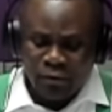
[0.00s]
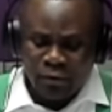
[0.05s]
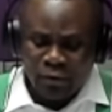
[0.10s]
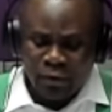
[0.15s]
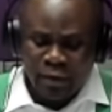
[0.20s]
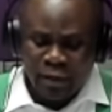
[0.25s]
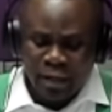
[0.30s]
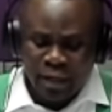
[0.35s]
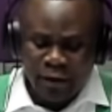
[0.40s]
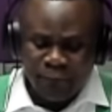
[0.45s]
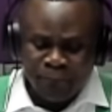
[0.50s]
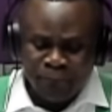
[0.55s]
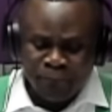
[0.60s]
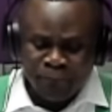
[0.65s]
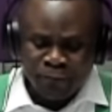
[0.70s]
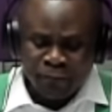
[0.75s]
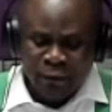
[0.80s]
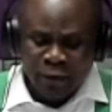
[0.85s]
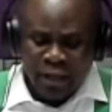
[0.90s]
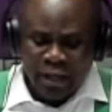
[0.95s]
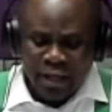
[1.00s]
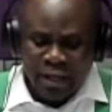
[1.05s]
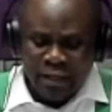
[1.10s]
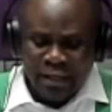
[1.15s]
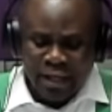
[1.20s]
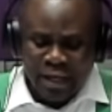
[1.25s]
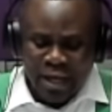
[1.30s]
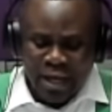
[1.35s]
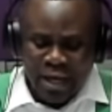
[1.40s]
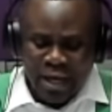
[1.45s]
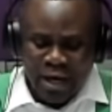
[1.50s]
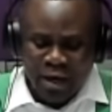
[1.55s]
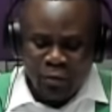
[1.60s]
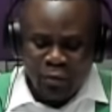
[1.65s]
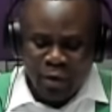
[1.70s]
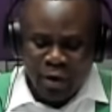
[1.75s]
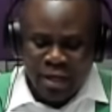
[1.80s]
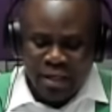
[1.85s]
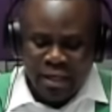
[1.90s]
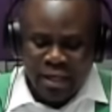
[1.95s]
Okay. And
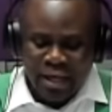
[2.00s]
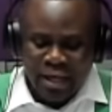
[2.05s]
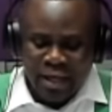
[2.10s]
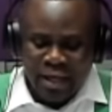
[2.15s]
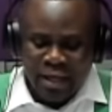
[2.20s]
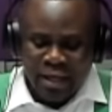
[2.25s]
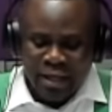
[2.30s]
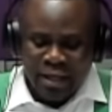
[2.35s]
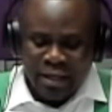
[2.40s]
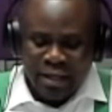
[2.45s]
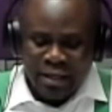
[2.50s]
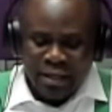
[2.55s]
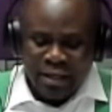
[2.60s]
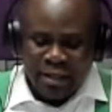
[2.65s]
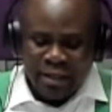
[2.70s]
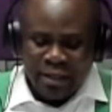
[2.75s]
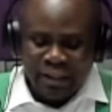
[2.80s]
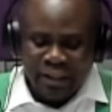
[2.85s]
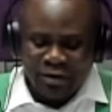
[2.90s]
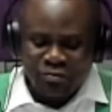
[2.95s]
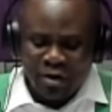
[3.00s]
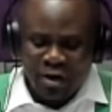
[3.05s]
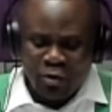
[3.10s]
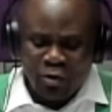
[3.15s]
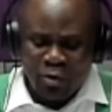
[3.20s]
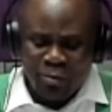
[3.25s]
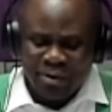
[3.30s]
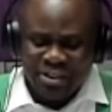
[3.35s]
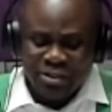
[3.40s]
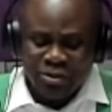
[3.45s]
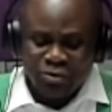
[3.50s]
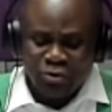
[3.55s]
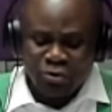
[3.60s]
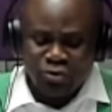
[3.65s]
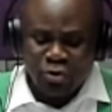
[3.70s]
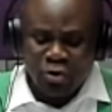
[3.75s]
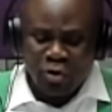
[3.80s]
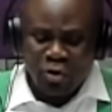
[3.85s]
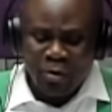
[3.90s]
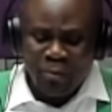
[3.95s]
we Electoral Commission so
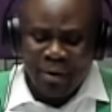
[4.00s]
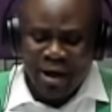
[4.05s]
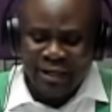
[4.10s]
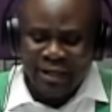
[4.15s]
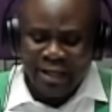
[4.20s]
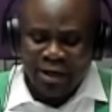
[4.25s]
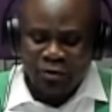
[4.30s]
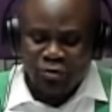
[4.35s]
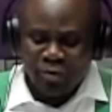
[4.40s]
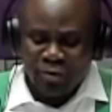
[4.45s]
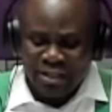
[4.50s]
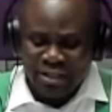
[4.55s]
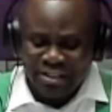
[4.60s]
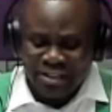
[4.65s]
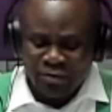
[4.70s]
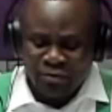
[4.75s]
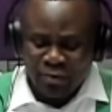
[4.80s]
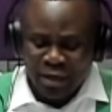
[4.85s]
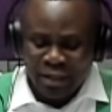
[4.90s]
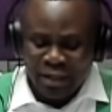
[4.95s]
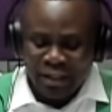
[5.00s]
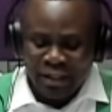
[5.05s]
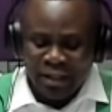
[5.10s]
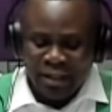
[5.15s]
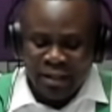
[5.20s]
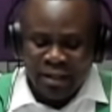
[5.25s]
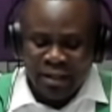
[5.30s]
come the Attorney General